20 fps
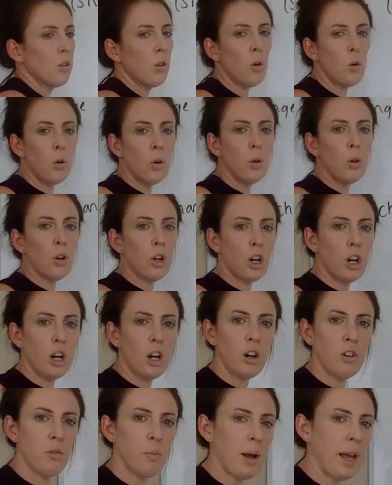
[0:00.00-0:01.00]
the whole
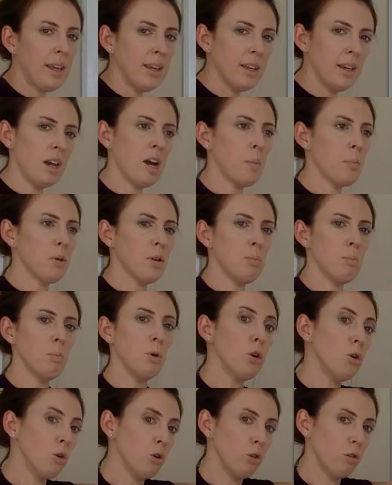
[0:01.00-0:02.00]
curve might get up and
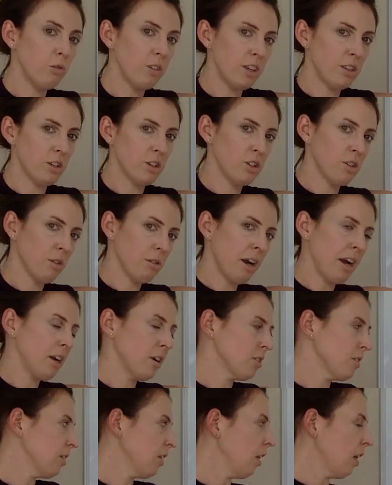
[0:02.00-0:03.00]
move either to the right or
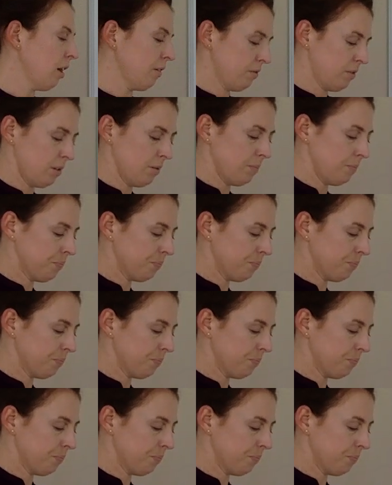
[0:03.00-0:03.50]
to the left.